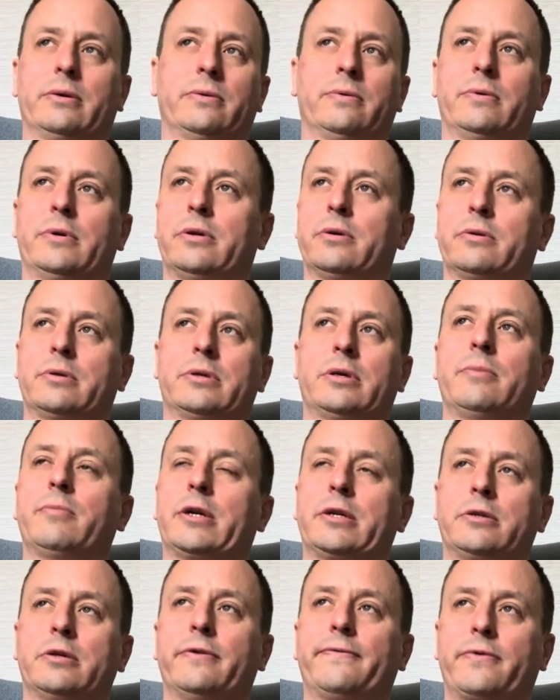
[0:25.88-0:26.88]
we don't see
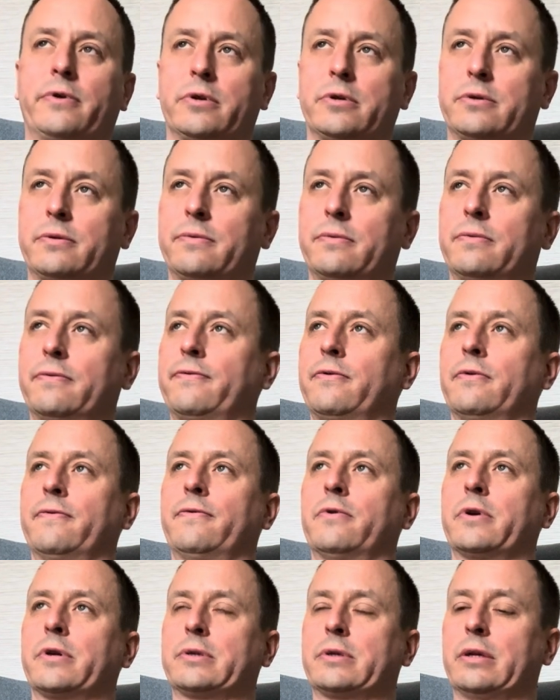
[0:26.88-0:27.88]
much difference for
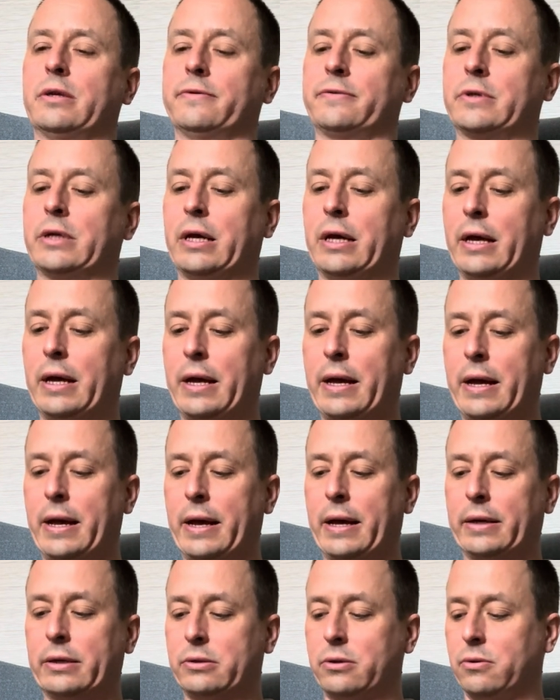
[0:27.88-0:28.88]
ourselves.
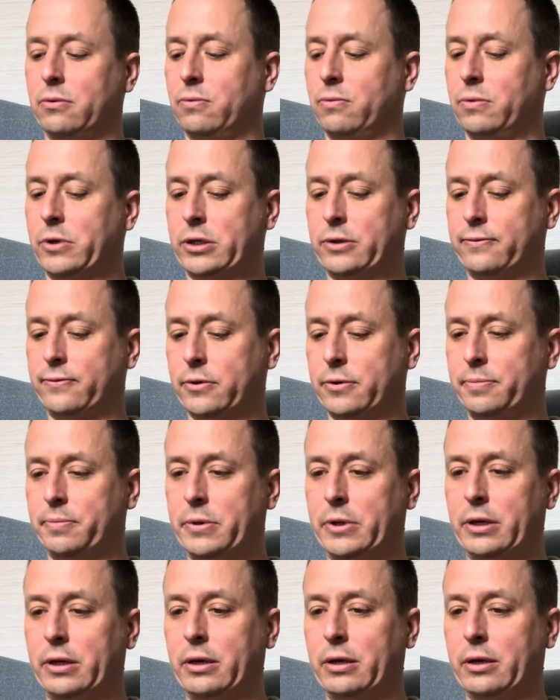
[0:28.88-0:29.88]
So what would
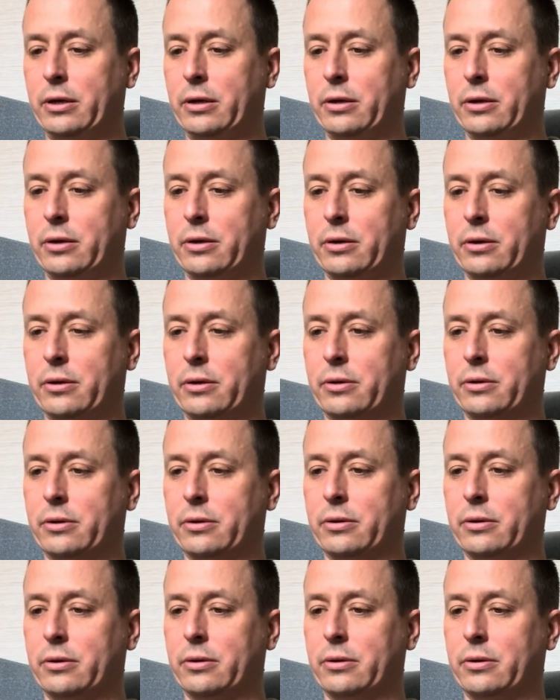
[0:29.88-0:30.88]
be
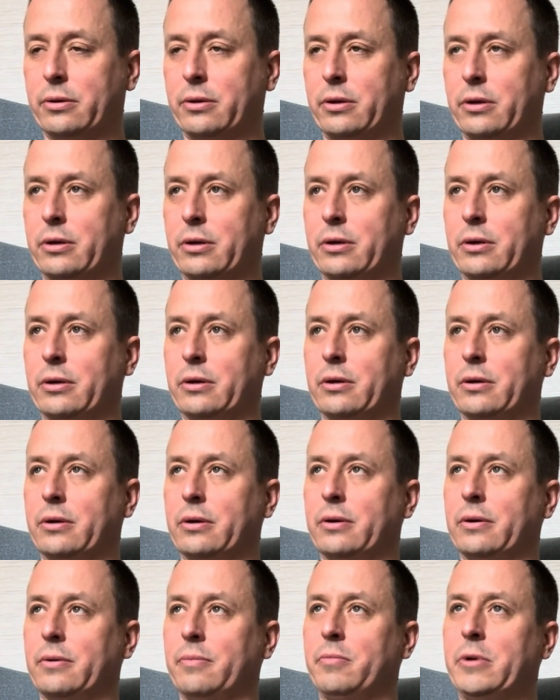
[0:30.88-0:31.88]

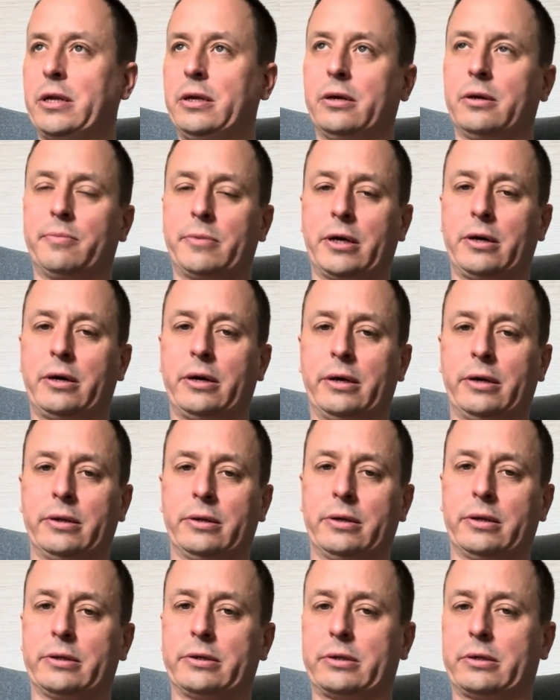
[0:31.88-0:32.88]
the meaning behind
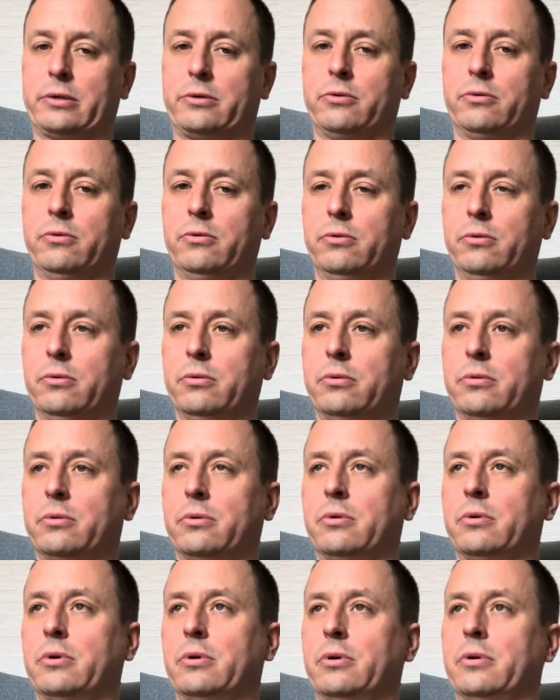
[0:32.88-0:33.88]
these two
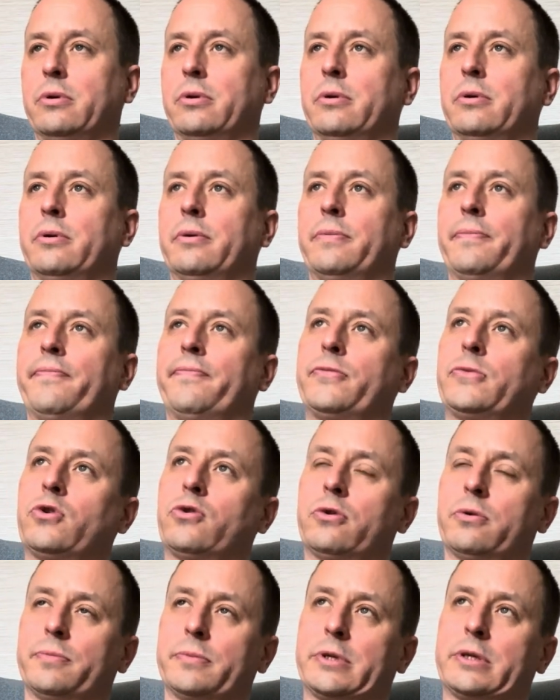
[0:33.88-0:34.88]

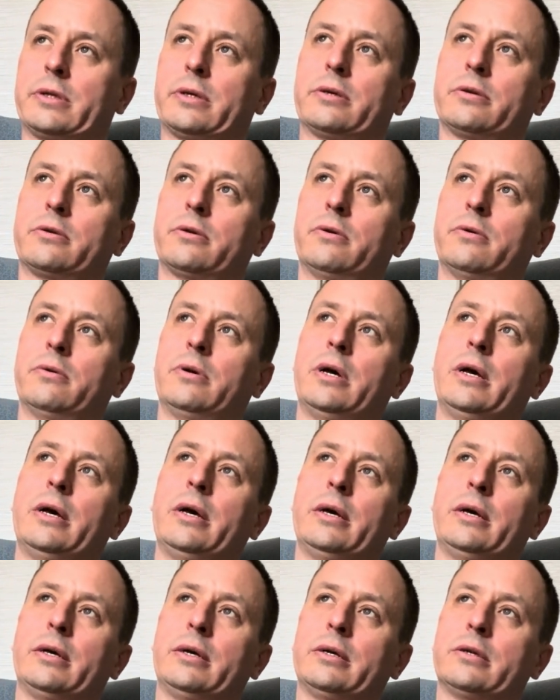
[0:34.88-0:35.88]
terms? So
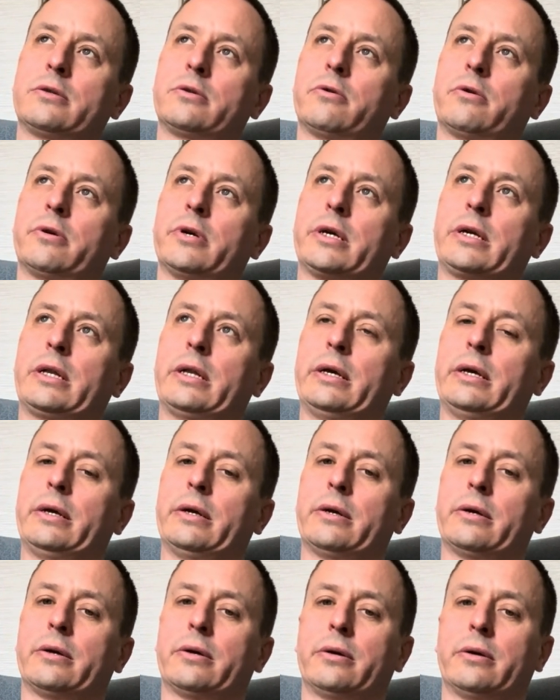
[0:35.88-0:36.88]

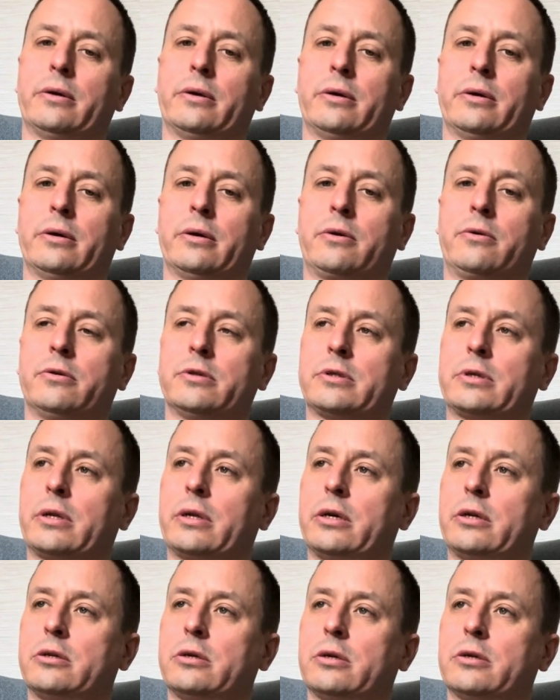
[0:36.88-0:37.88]
historically,
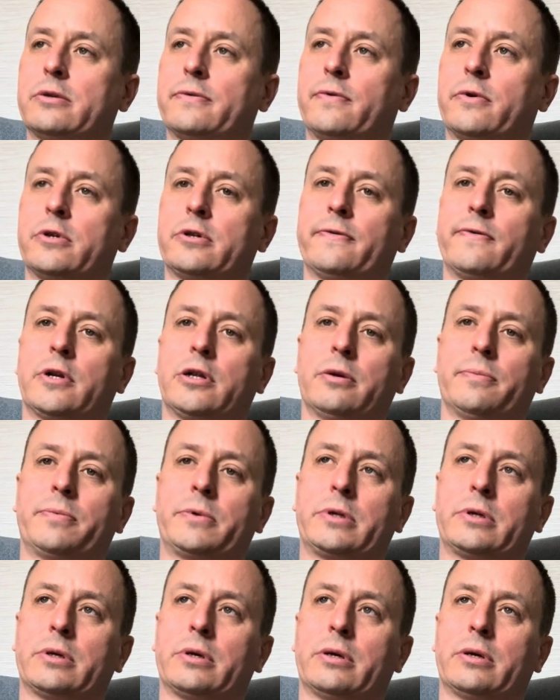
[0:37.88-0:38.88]
constellations were
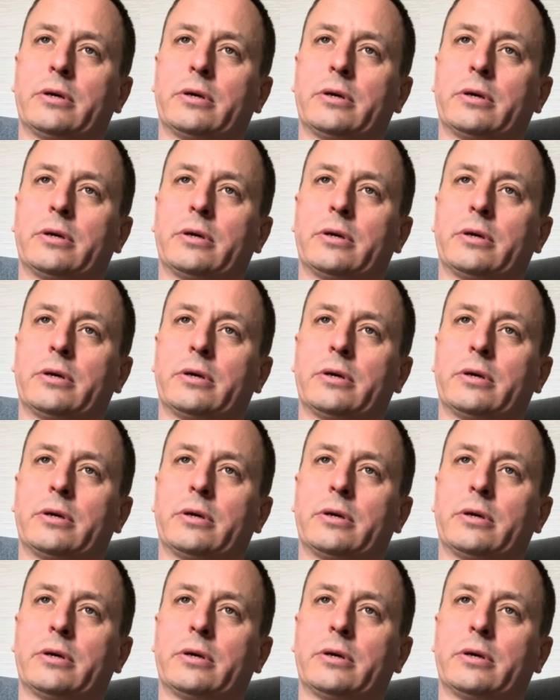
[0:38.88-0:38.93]
developed